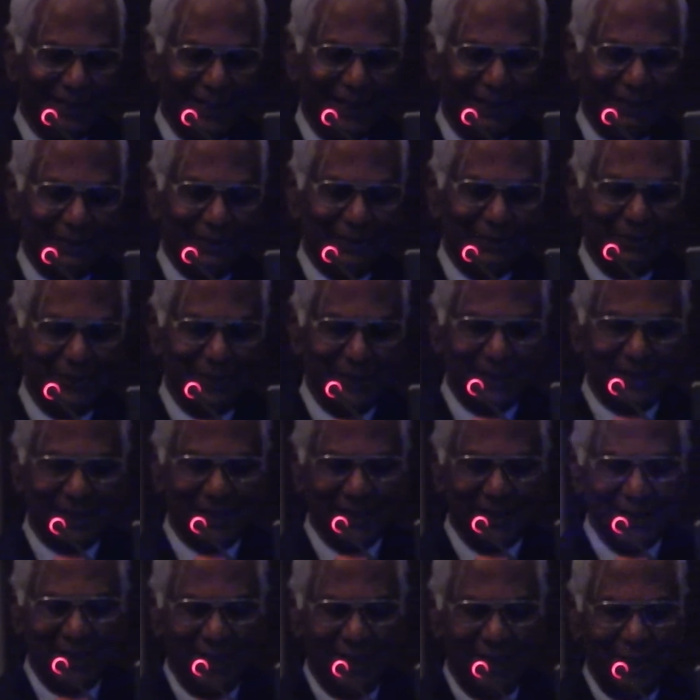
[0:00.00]
governments
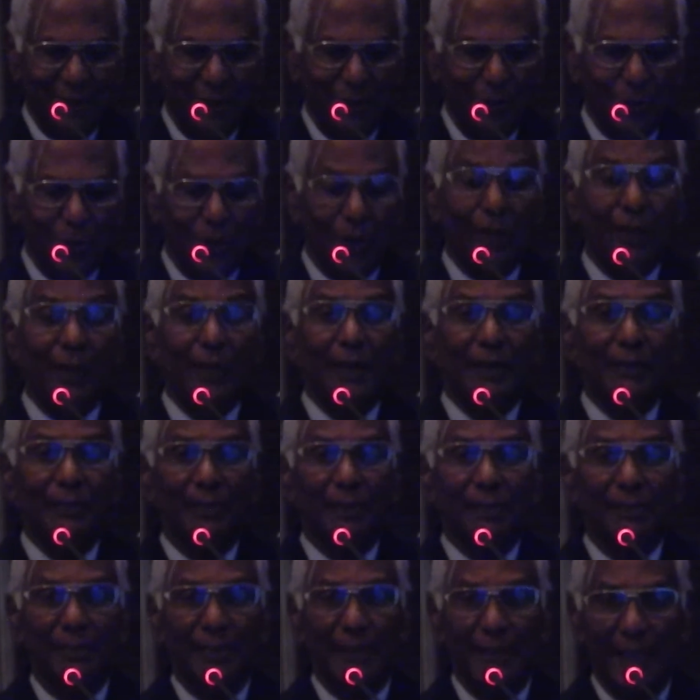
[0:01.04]
would
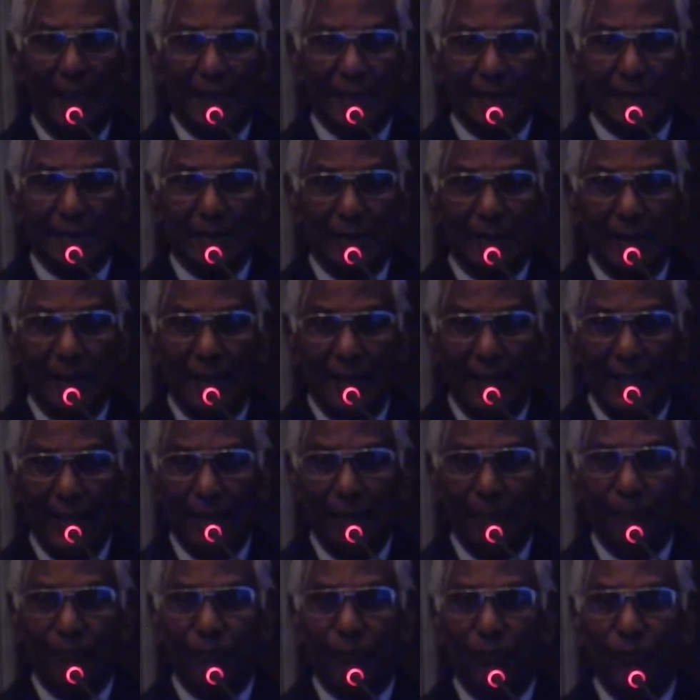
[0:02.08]
be as
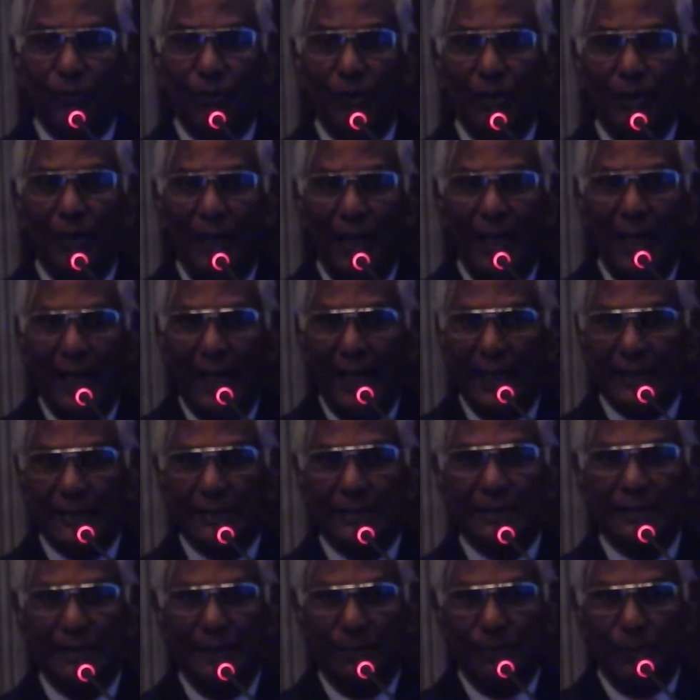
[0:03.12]
helpful
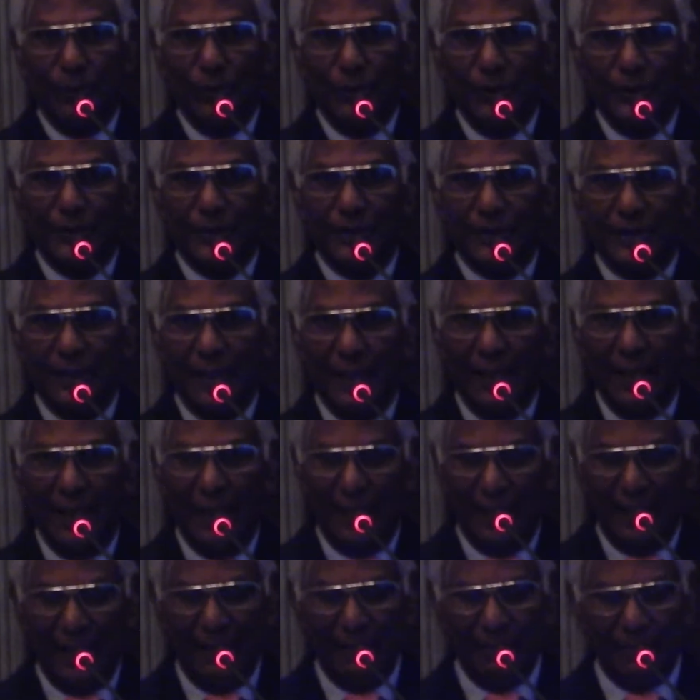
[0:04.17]
as the Polish
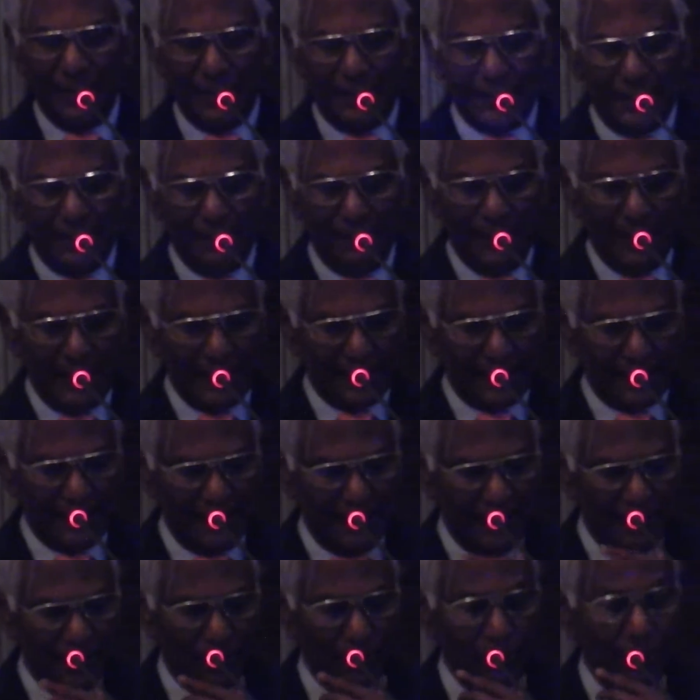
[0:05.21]
embassy based
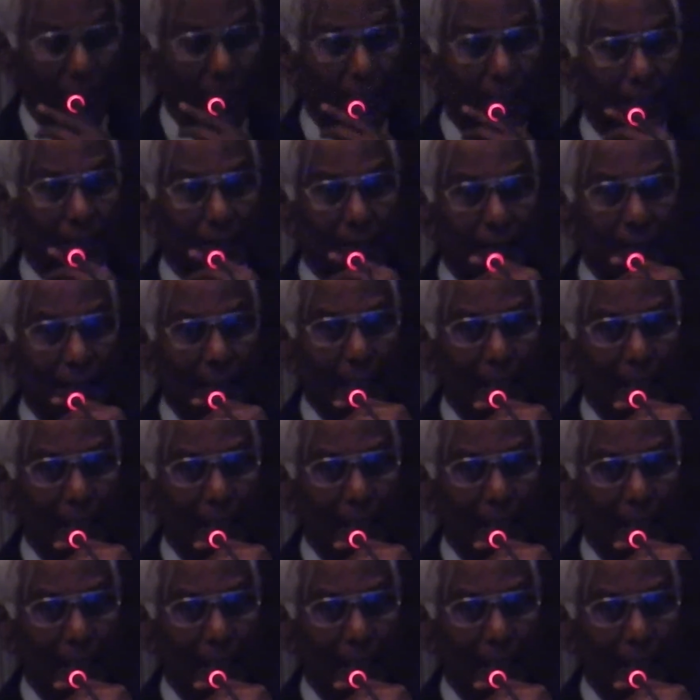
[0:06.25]
in New Delhi